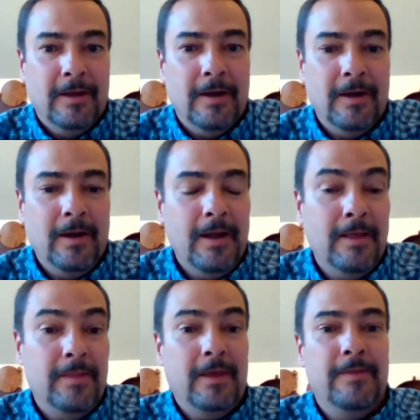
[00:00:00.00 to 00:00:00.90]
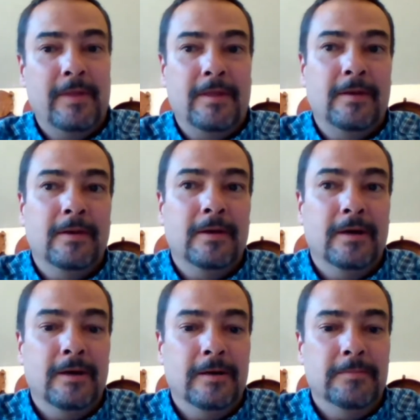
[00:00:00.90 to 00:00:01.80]
And
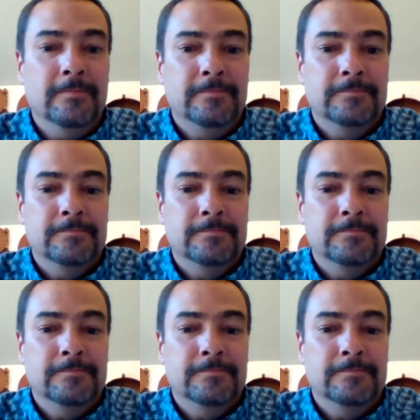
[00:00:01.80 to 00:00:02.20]
then